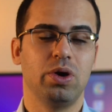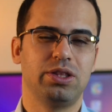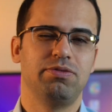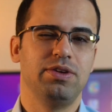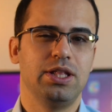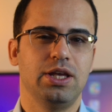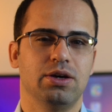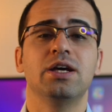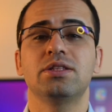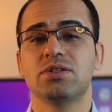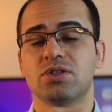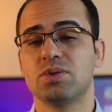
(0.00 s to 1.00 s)
with video.
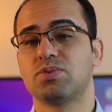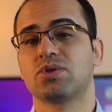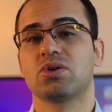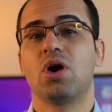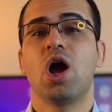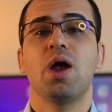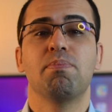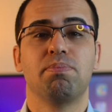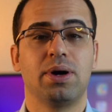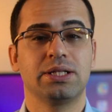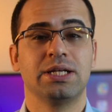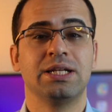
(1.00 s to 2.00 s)
Hit subscribe
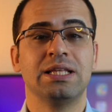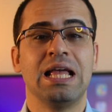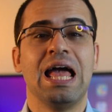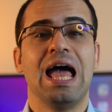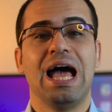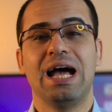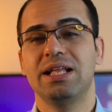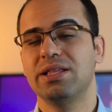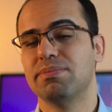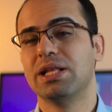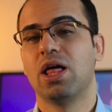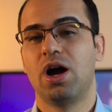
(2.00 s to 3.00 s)
button and
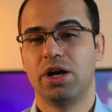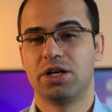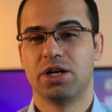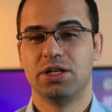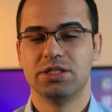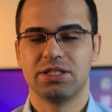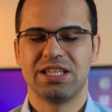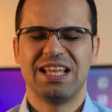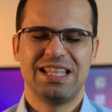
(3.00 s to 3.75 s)
the bell icons